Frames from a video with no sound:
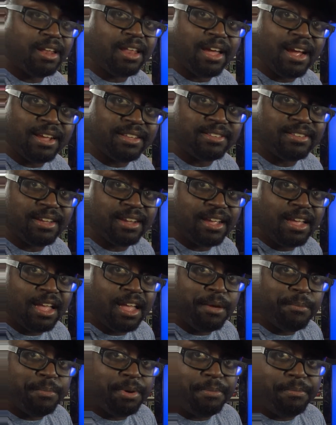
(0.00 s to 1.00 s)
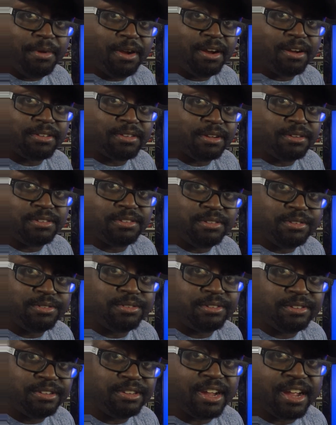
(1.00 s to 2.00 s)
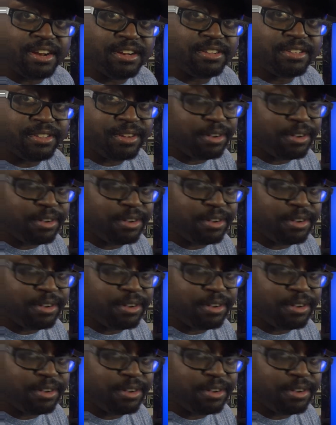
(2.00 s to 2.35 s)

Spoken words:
Classic premieres on the Sure Shannon